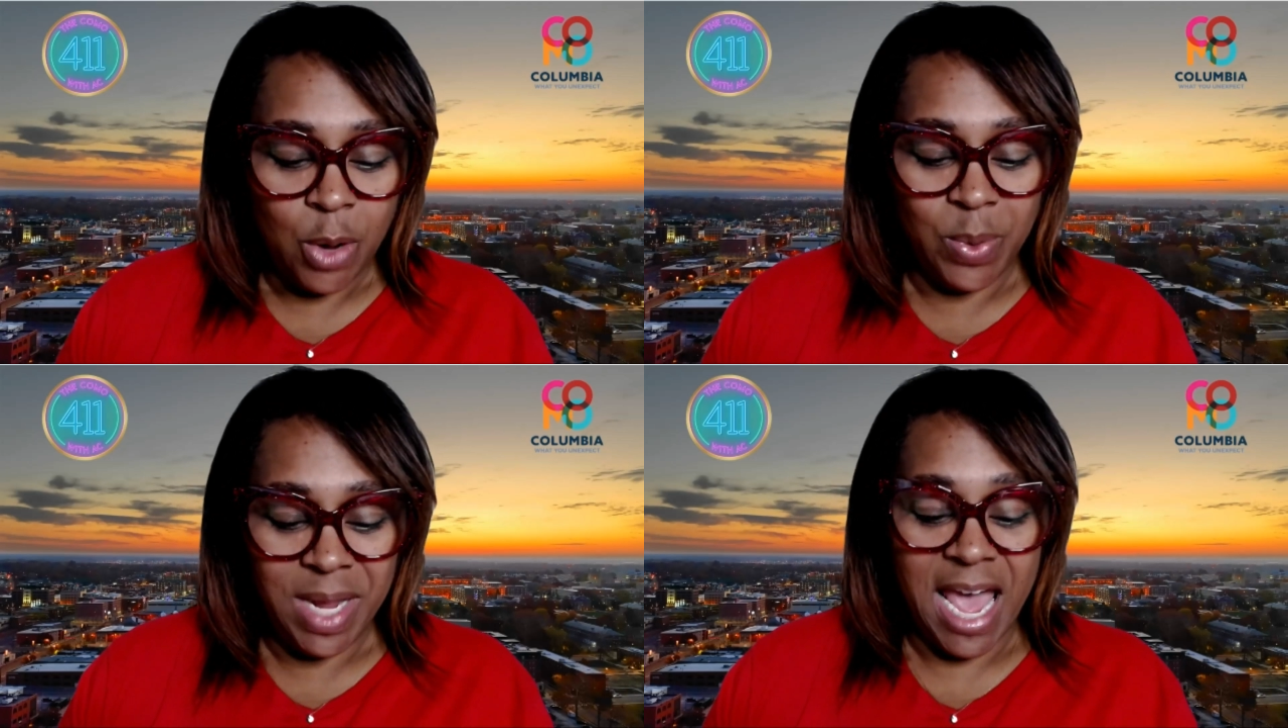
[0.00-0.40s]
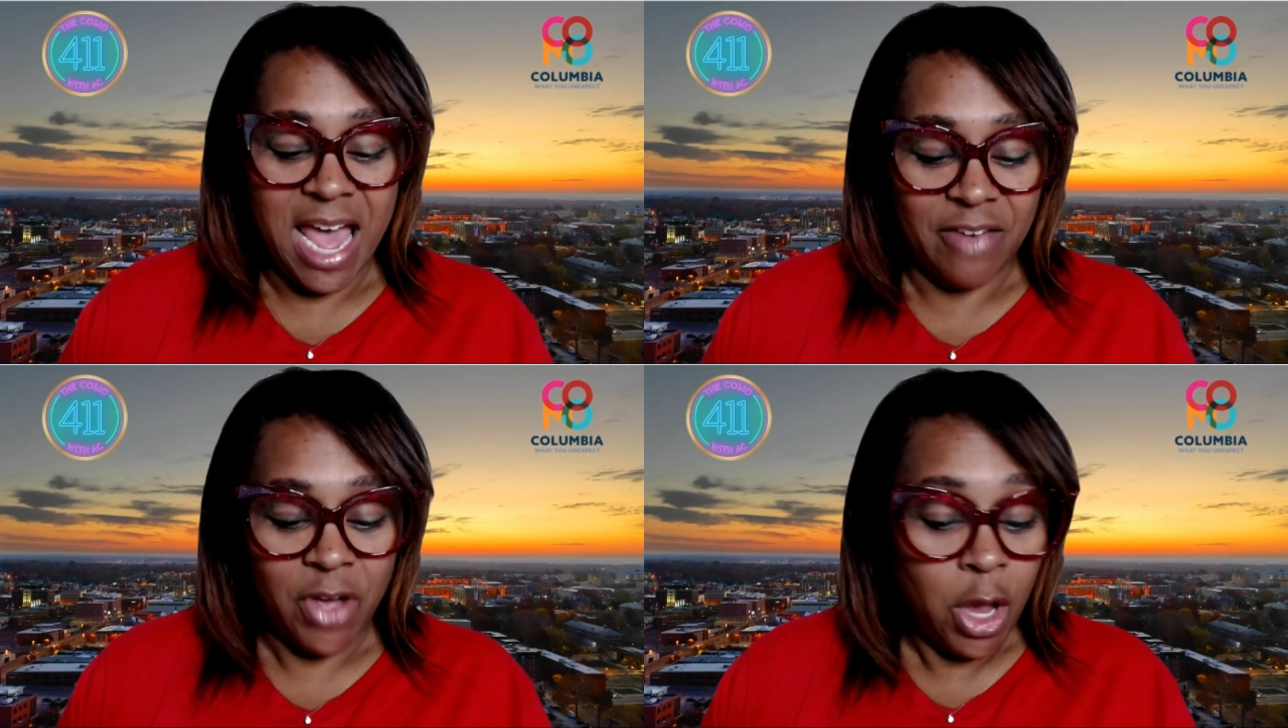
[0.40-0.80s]
we
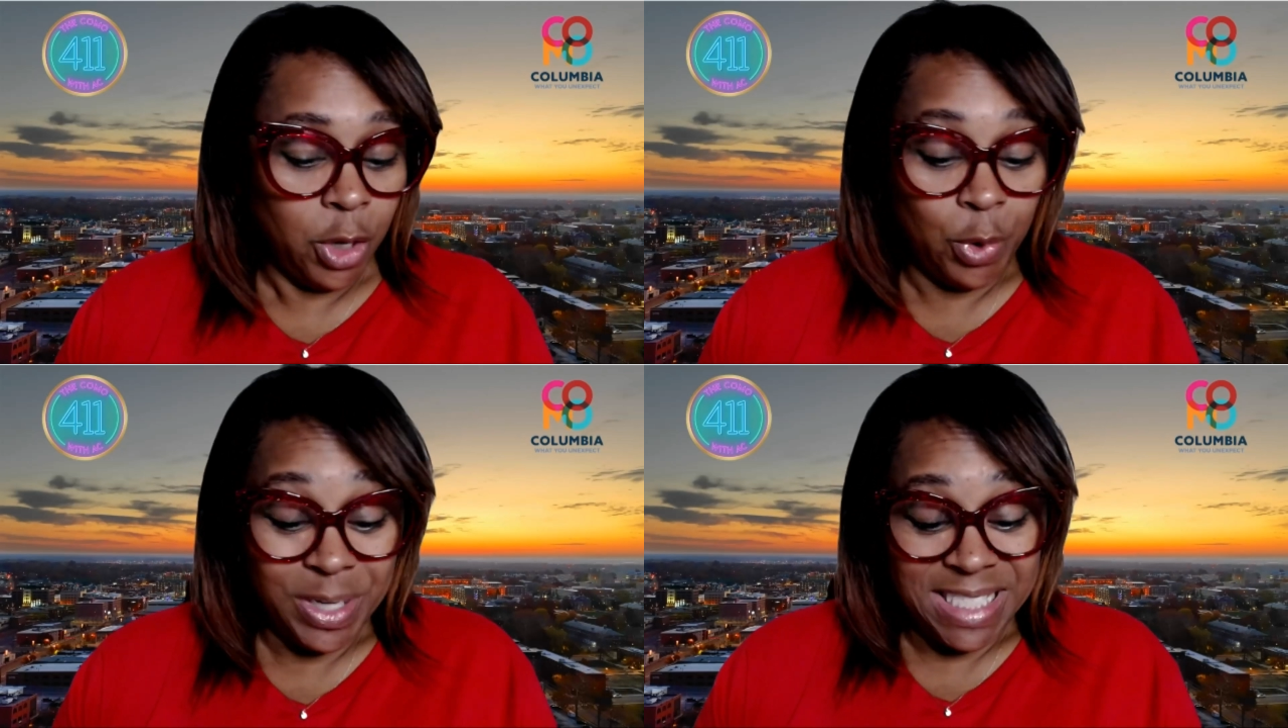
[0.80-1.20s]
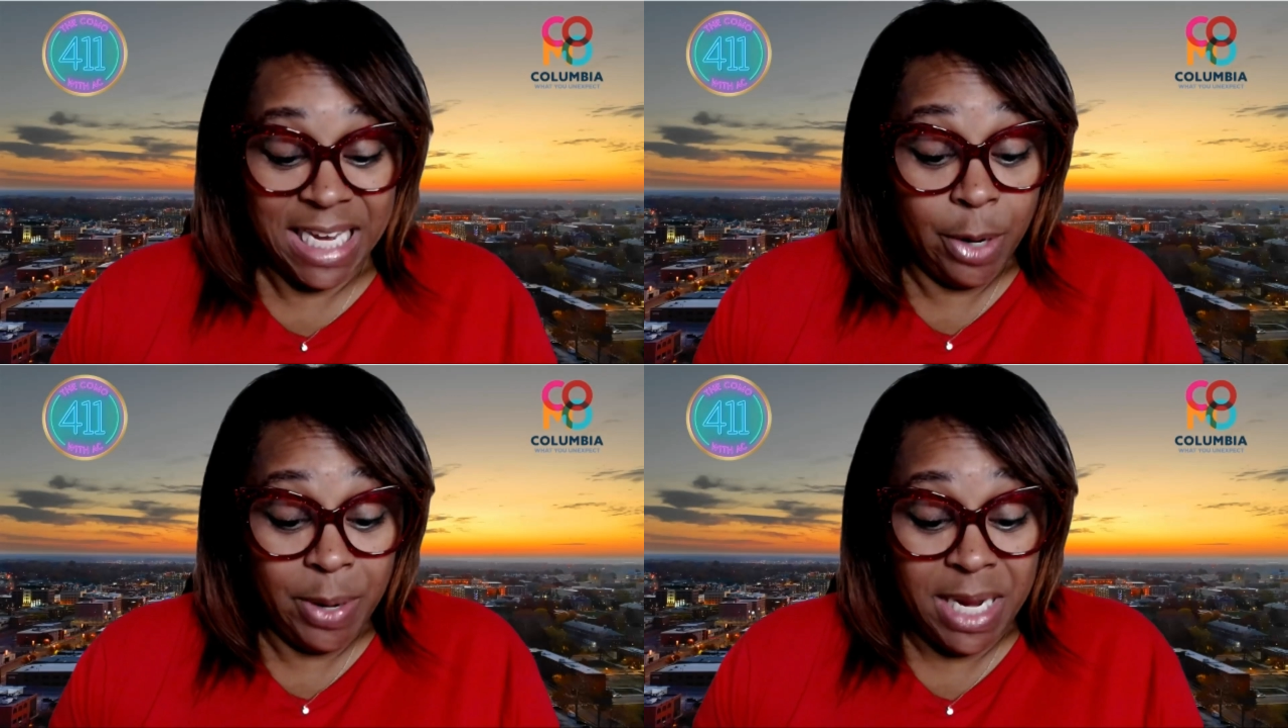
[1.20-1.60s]
have
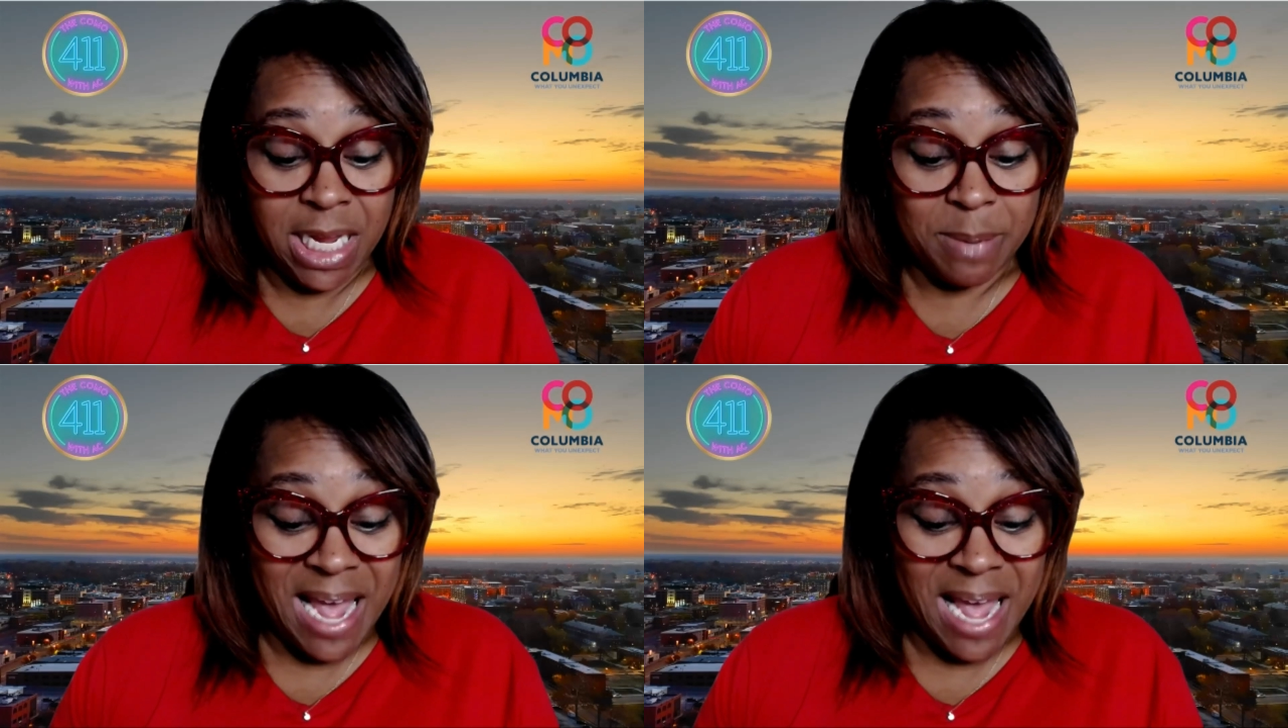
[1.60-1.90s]
Criterium